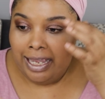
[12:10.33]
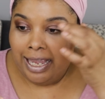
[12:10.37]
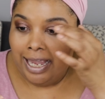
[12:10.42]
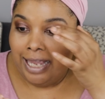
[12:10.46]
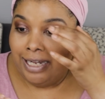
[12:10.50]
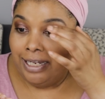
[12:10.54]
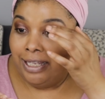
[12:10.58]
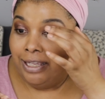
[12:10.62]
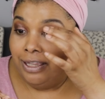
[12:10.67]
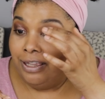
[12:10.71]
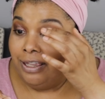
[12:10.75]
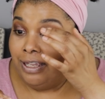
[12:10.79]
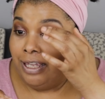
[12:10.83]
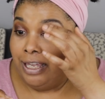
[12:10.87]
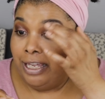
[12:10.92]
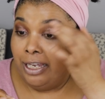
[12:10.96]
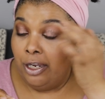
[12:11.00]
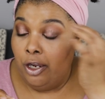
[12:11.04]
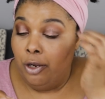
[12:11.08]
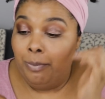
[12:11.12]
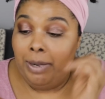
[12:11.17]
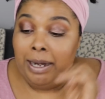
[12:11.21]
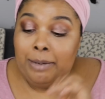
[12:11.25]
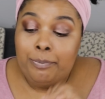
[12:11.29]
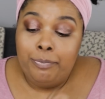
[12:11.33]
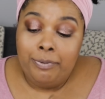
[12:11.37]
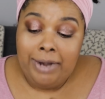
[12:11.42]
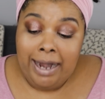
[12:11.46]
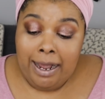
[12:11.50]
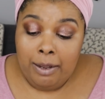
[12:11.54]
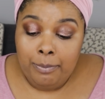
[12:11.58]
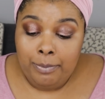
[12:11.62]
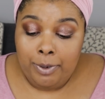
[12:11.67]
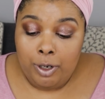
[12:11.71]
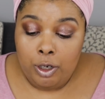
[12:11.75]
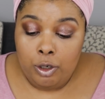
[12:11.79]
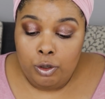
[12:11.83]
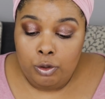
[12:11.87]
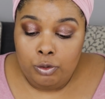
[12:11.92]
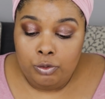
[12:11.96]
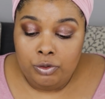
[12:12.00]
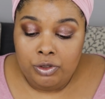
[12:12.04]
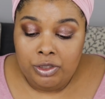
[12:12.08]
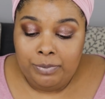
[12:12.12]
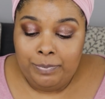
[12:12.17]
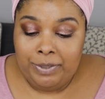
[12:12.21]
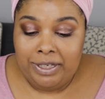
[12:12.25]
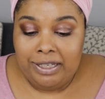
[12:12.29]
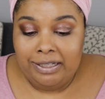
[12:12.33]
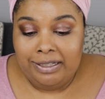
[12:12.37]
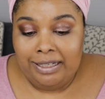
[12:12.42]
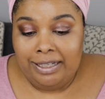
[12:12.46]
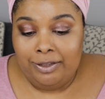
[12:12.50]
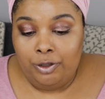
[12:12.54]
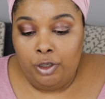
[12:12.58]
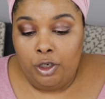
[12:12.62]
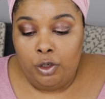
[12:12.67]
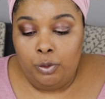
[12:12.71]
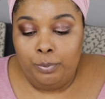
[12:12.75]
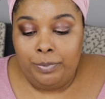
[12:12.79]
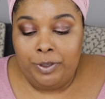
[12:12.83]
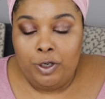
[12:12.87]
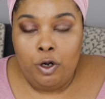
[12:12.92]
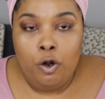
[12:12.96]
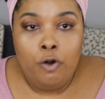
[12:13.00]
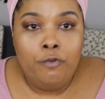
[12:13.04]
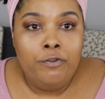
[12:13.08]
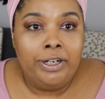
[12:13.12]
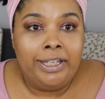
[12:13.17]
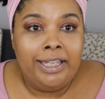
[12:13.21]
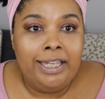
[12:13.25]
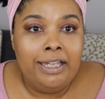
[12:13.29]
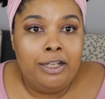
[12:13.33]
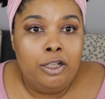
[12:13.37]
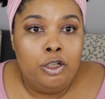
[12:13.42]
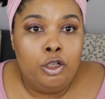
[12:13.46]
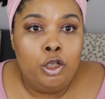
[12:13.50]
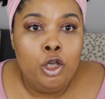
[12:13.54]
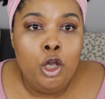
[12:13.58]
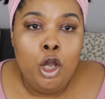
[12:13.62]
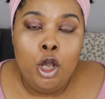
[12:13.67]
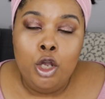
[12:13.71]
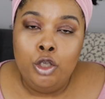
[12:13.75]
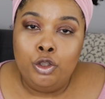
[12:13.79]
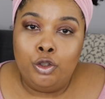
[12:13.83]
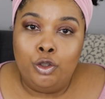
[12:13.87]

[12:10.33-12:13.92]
anything in my brow bones because I thought it would be overkill.